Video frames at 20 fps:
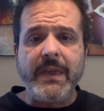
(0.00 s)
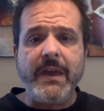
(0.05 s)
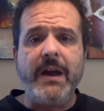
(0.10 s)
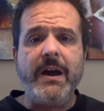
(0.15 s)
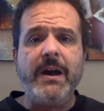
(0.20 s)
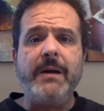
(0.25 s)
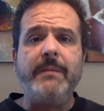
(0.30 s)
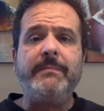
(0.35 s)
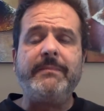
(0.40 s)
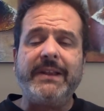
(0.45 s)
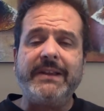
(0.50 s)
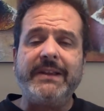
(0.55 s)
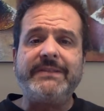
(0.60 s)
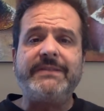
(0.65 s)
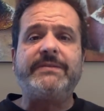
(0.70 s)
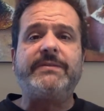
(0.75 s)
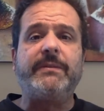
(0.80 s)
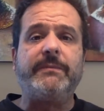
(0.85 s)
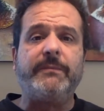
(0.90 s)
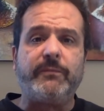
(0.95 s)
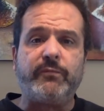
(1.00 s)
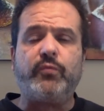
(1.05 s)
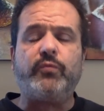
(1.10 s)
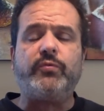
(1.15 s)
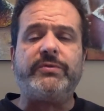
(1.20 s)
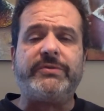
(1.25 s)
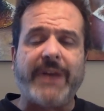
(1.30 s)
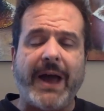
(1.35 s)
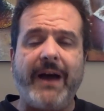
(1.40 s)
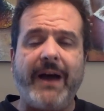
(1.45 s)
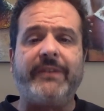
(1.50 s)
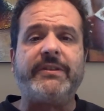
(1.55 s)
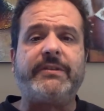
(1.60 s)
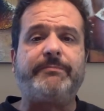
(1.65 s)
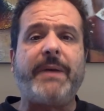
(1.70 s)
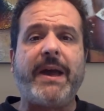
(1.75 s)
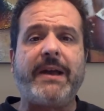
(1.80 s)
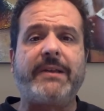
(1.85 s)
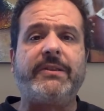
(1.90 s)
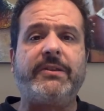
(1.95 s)
let's dial this
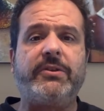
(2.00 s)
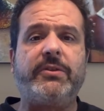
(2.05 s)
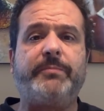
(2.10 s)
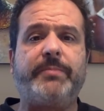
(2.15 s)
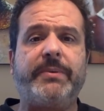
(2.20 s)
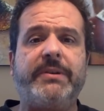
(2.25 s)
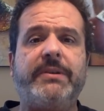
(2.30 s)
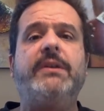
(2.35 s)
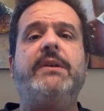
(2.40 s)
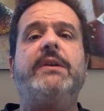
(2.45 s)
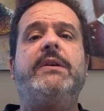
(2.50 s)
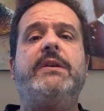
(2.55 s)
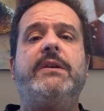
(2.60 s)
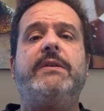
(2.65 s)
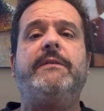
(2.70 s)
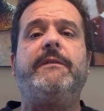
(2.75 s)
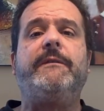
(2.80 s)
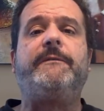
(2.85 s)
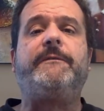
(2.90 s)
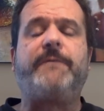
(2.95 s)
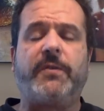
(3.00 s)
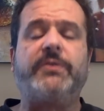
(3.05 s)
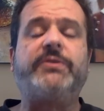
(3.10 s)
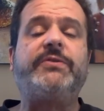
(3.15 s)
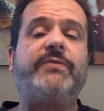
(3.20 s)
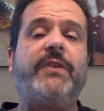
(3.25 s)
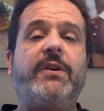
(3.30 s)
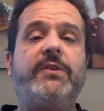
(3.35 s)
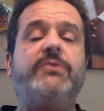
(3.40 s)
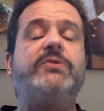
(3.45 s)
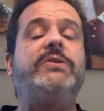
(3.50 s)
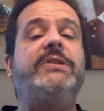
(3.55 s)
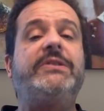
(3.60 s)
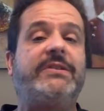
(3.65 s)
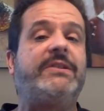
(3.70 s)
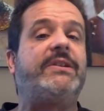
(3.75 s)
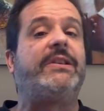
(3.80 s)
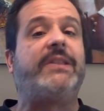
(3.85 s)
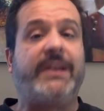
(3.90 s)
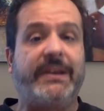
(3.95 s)
back a little bit. First of all, you need
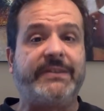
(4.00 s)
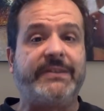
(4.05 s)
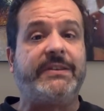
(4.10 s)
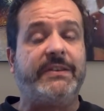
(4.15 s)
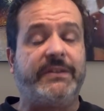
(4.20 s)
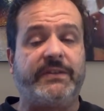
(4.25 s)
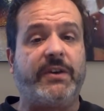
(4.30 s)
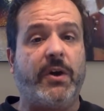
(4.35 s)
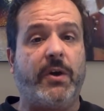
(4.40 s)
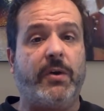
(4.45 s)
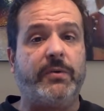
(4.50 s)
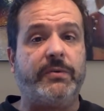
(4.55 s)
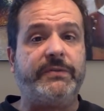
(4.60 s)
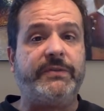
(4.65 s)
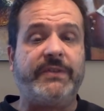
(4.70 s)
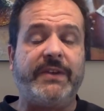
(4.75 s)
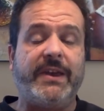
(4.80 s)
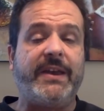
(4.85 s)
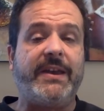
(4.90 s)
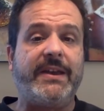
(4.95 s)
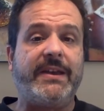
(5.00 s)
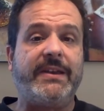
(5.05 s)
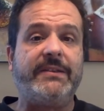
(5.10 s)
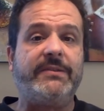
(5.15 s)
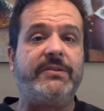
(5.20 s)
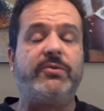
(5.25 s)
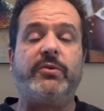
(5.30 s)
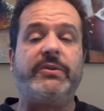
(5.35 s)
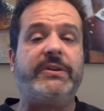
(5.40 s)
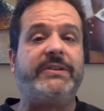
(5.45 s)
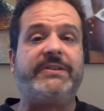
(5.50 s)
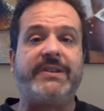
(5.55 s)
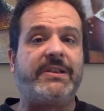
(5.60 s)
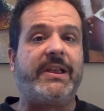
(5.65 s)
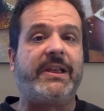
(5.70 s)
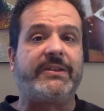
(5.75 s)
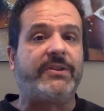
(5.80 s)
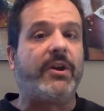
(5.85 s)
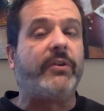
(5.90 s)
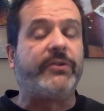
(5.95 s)
to collect these codes, and you don't need to
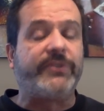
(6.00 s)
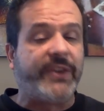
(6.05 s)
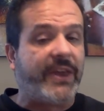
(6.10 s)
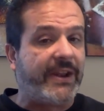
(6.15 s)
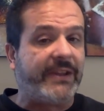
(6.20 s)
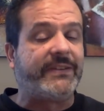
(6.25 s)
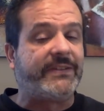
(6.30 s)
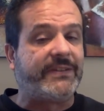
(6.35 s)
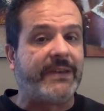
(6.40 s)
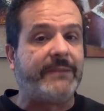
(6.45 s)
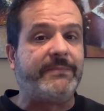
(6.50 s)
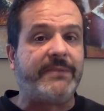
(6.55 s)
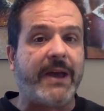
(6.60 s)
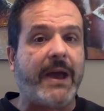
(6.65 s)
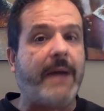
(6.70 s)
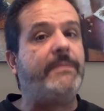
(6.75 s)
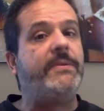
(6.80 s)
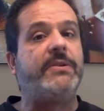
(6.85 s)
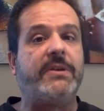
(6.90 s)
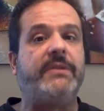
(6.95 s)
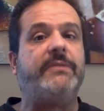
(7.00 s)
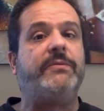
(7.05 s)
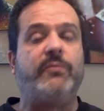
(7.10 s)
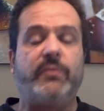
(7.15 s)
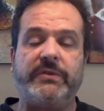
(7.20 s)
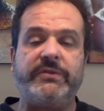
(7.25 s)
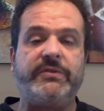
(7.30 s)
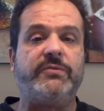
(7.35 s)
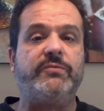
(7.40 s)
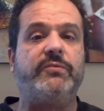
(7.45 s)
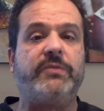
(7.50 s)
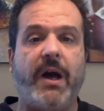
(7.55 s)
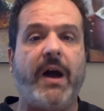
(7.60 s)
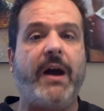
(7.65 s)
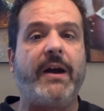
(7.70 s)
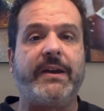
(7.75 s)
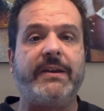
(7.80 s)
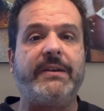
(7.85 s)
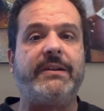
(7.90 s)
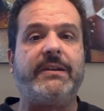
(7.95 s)
collect all 10 at the same time. You could, once you
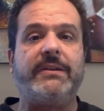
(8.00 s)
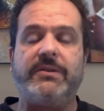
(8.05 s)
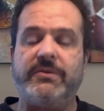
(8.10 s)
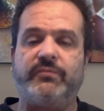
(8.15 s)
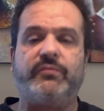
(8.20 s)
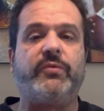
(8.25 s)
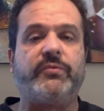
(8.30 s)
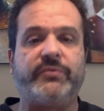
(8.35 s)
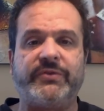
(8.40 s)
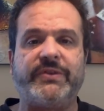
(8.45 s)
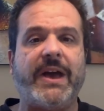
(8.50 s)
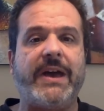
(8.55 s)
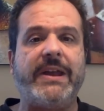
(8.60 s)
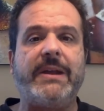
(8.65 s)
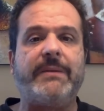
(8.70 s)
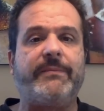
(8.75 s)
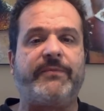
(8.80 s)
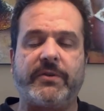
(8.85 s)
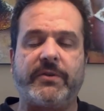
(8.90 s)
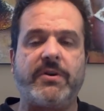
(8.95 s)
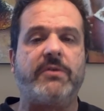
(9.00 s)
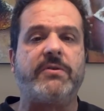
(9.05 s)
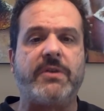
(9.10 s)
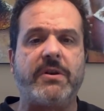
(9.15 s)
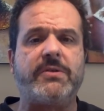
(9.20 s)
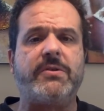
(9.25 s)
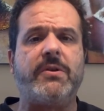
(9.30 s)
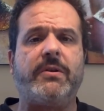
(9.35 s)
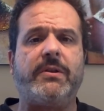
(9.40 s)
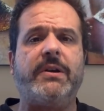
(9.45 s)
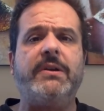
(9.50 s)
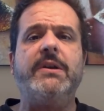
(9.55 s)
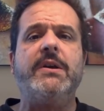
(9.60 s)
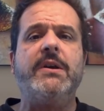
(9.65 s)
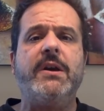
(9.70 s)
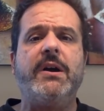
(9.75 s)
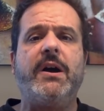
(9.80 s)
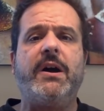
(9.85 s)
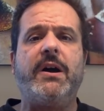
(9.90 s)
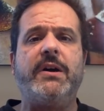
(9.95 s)
log in and you sign up for Coca-Cola,
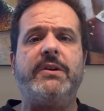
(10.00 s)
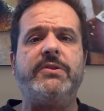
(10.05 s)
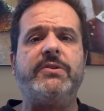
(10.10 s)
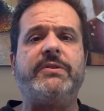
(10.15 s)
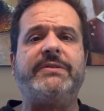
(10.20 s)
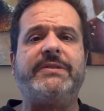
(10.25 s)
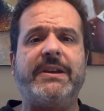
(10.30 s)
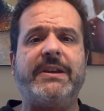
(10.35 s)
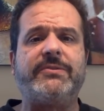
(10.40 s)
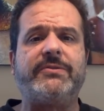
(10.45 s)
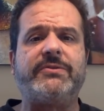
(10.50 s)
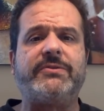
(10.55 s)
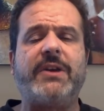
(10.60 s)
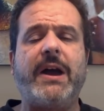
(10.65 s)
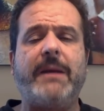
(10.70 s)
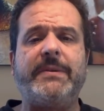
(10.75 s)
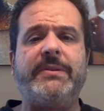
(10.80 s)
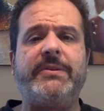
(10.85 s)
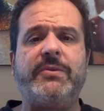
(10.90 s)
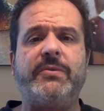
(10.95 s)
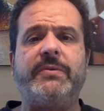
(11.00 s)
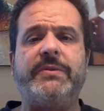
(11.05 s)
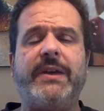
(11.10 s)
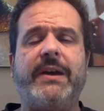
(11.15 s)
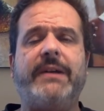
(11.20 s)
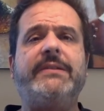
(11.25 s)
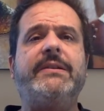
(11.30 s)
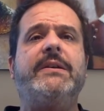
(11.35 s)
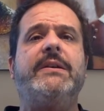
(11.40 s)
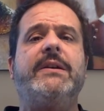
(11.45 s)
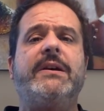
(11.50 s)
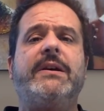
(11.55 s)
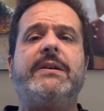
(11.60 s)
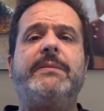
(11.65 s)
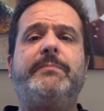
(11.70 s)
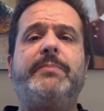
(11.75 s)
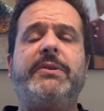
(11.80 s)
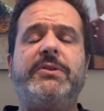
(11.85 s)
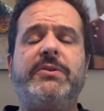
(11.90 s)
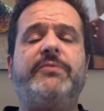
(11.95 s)
you can take your time in doing that.
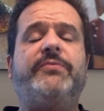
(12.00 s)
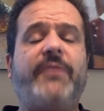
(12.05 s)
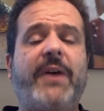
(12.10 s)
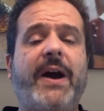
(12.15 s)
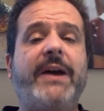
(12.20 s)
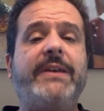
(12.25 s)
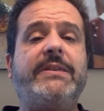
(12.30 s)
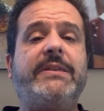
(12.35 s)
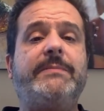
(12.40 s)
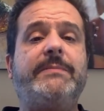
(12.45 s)
But you find